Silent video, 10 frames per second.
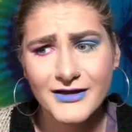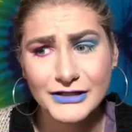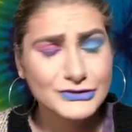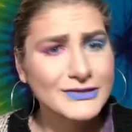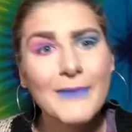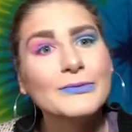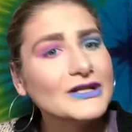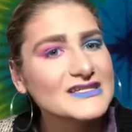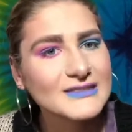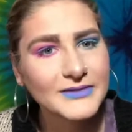Do not
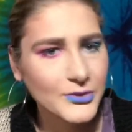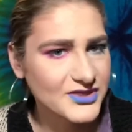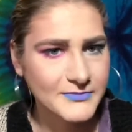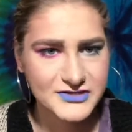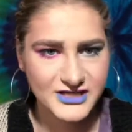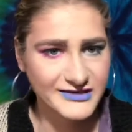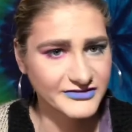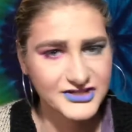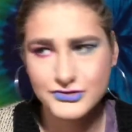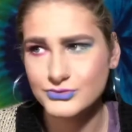bully somebody with mental
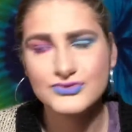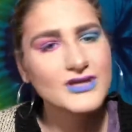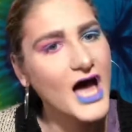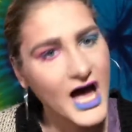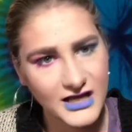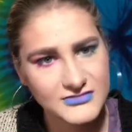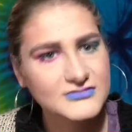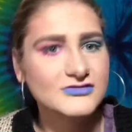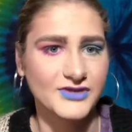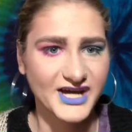illness. Do not
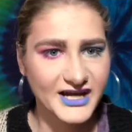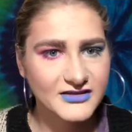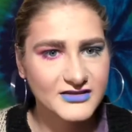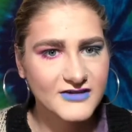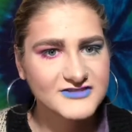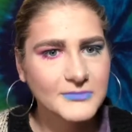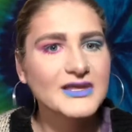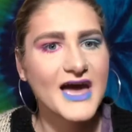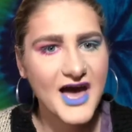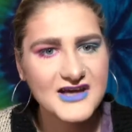do that. If someone
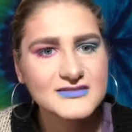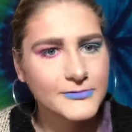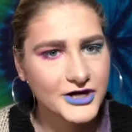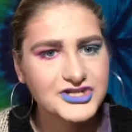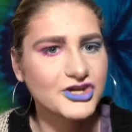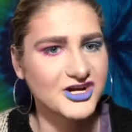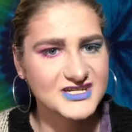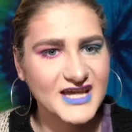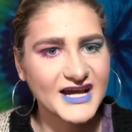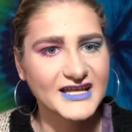has depression or
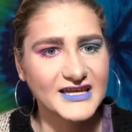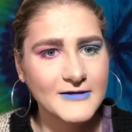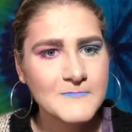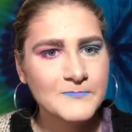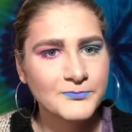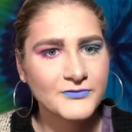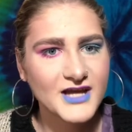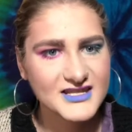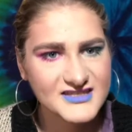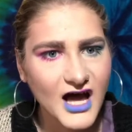anxiety,
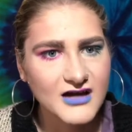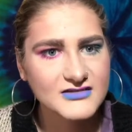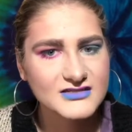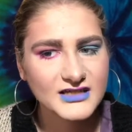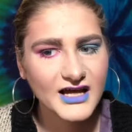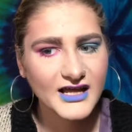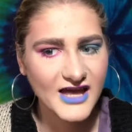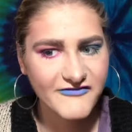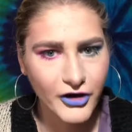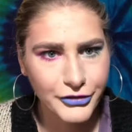it sucks. And
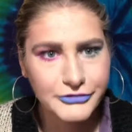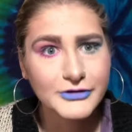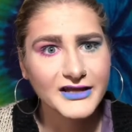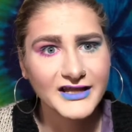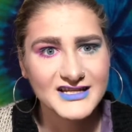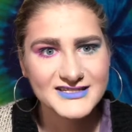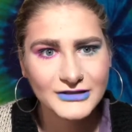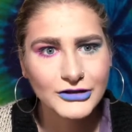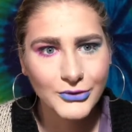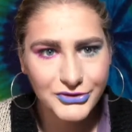I've gone through it, and I
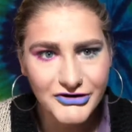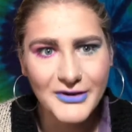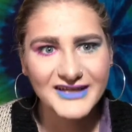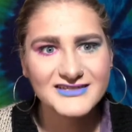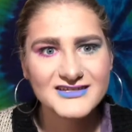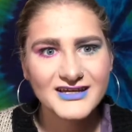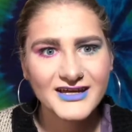still go through it.